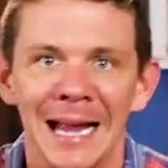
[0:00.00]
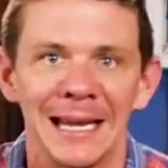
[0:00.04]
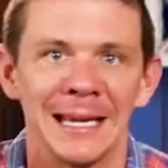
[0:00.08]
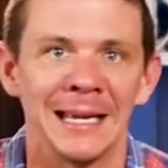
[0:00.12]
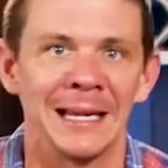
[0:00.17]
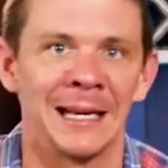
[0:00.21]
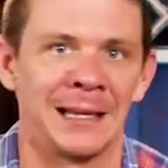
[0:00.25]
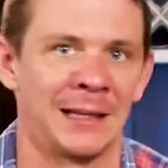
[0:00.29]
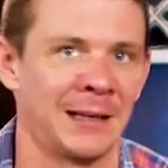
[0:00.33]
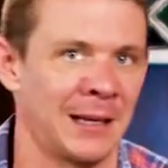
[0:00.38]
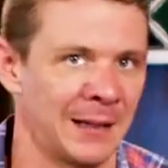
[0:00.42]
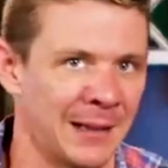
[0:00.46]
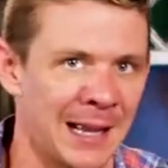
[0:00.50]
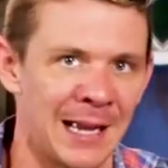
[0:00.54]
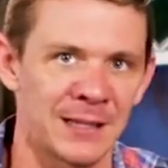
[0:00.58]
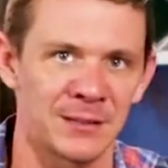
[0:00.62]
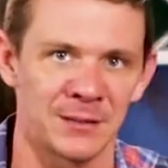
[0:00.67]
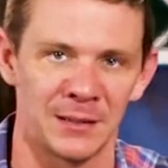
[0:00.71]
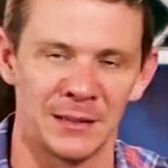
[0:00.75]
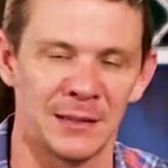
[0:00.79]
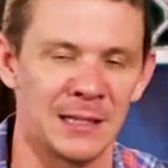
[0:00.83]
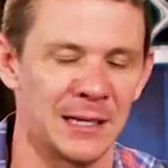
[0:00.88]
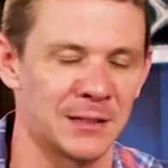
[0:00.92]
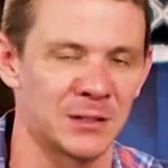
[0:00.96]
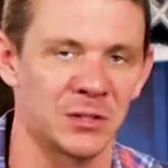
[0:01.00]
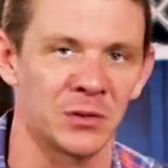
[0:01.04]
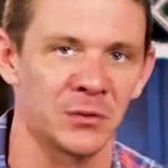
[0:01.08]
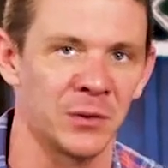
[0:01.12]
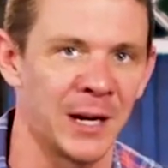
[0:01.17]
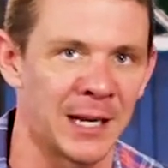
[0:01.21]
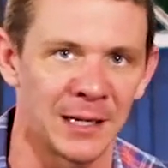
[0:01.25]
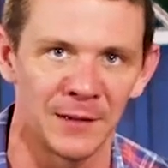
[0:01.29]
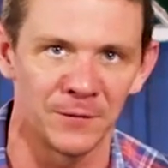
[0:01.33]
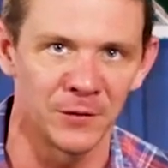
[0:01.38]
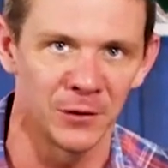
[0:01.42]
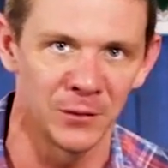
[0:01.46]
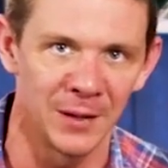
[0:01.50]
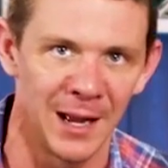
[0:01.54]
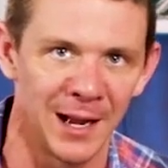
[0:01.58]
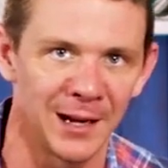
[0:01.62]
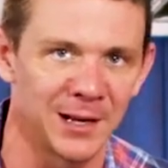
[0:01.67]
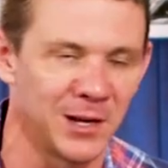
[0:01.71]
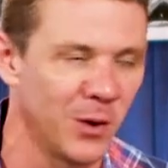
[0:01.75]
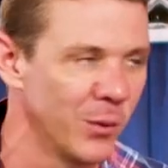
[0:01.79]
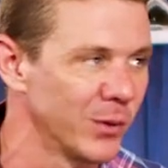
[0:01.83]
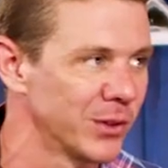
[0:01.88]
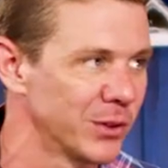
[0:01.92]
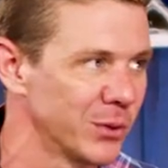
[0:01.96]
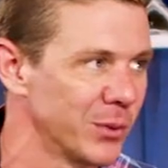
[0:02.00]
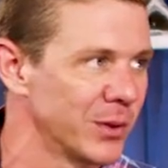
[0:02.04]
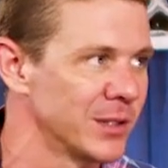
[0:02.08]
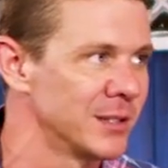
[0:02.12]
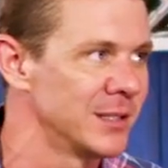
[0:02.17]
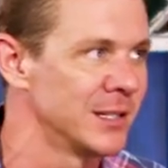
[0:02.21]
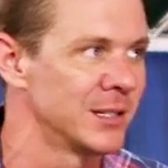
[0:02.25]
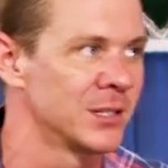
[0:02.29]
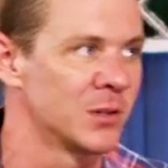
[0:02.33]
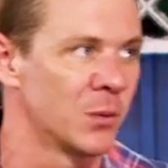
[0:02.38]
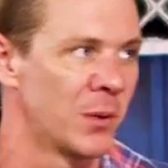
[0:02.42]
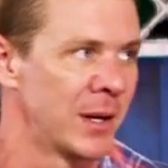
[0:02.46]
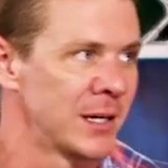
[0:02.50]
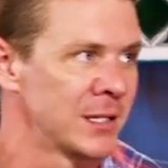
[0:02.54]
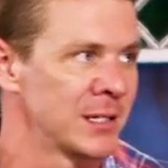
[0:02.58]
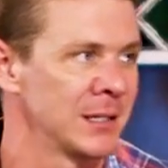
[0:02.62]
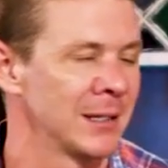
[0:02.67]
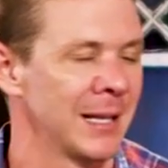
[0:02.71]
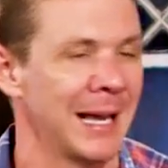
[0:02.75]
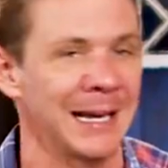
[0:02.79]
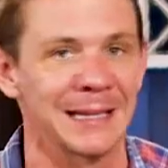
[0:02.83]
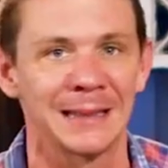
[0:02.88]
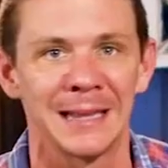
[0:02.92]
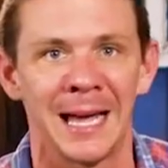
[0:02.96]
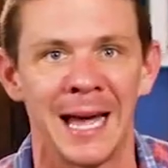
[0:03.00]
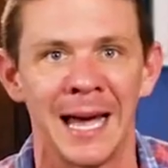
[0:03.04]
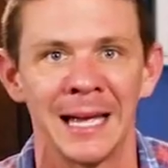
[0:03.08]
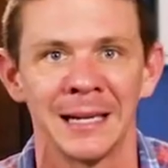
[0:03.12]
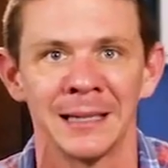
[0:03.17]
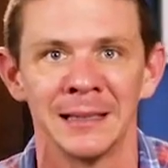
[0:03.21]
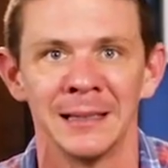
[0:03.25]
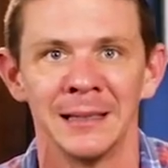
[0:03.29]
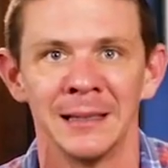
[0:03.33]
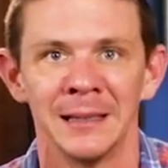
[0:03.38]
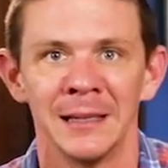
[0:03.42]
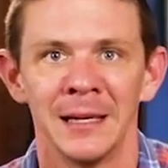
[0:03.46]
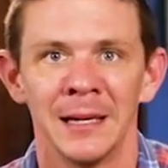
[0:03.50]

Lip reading: I get it. And that's great if you're not going through a situation like that.